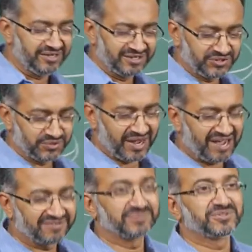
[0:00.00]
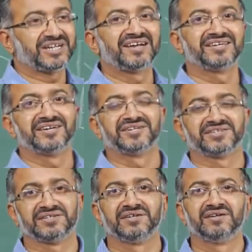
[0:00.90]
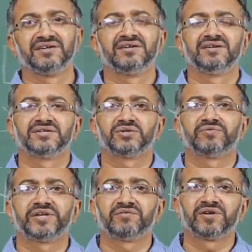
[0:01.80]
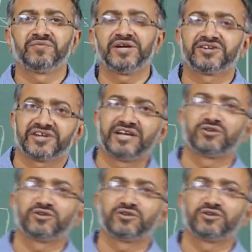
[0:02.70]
is to have some standards. So whenever we are trying to